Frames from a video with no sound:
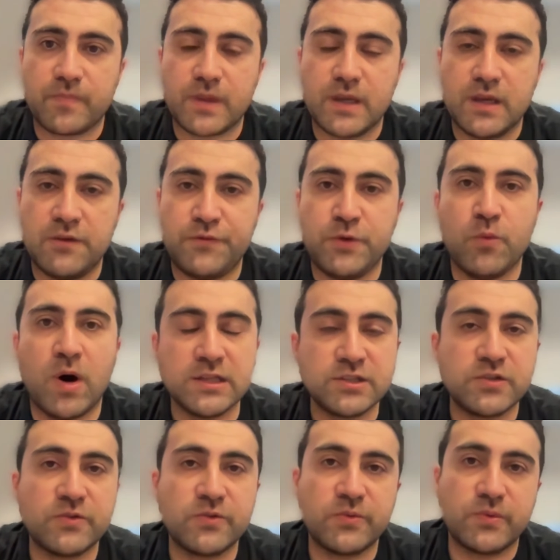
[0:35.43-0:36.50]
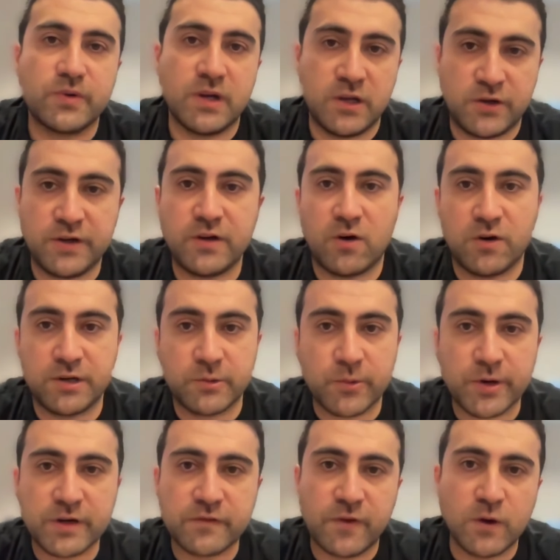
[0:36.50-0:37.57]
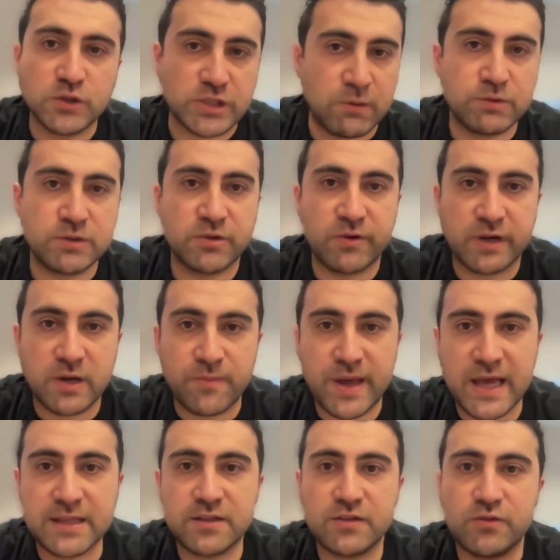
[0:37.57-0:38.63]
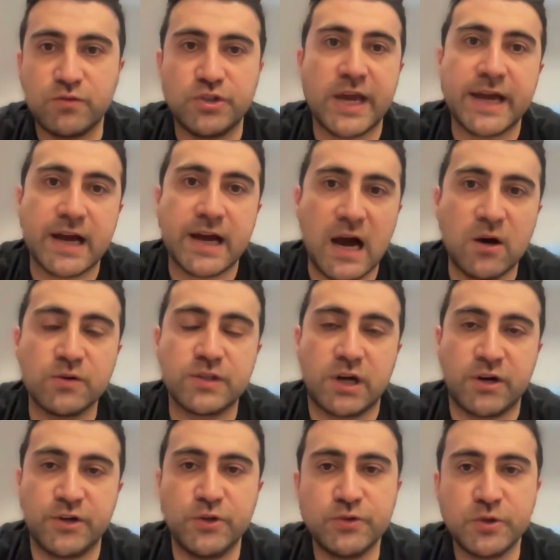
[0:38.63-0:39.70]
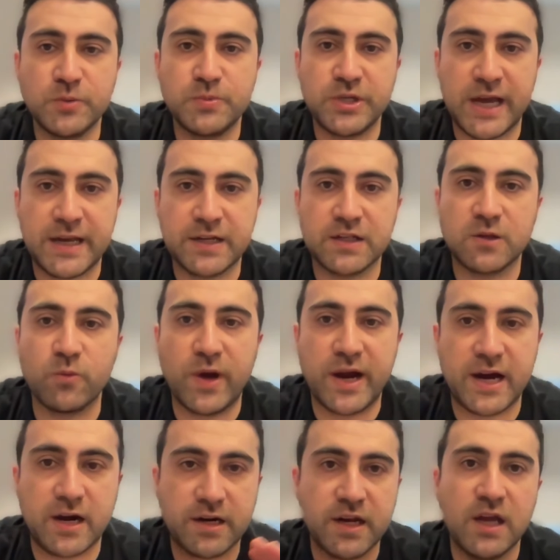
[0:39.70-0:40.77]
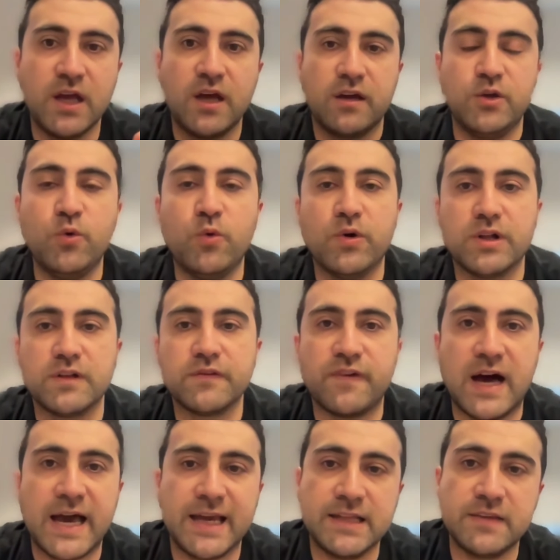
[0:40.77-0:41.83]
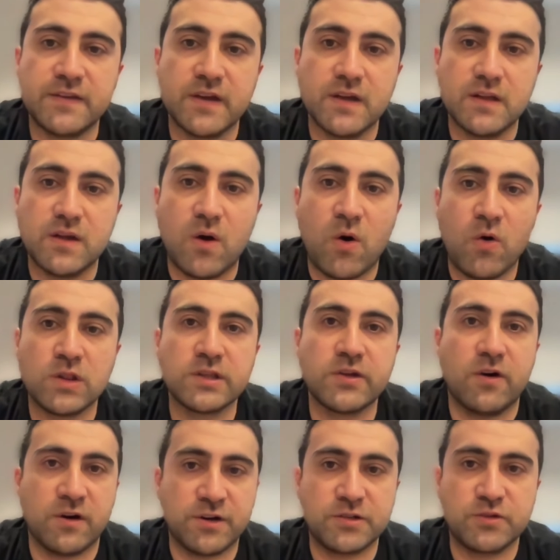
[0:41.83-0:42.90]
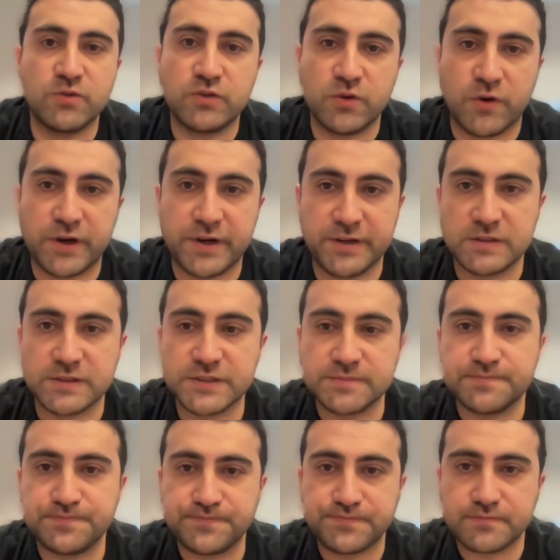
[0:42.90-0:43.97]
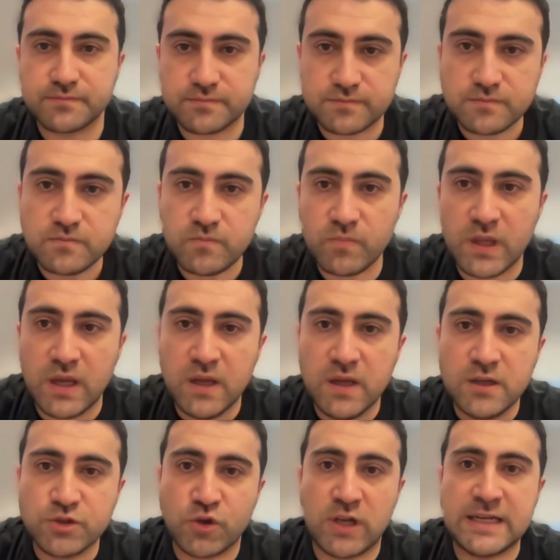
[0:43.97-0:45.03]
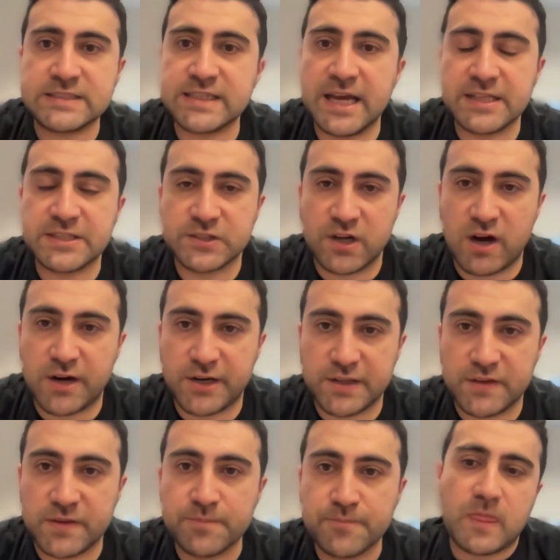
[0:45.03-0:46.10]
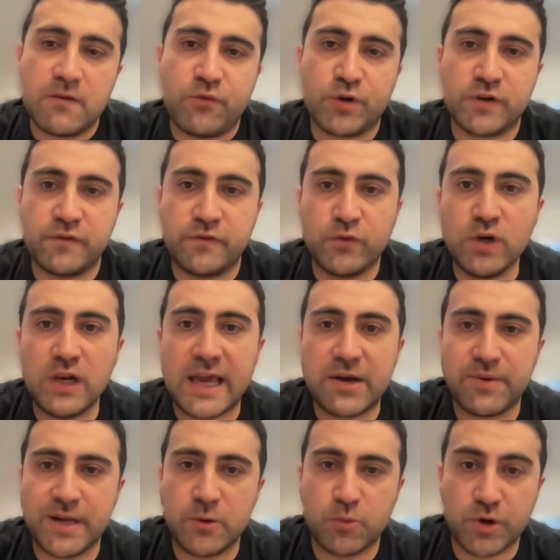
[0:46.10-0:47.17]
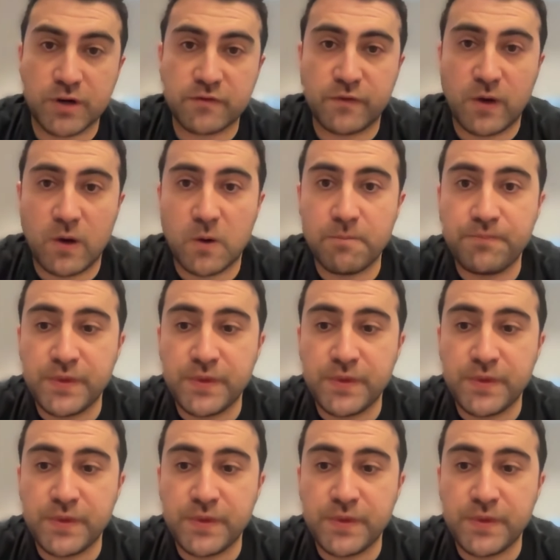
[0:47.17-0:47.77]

If you want to learn the other workflows, I would recommend to check out our YouTube channel, where you will find all the other tutorials. So let's get started. For the full layering workflow,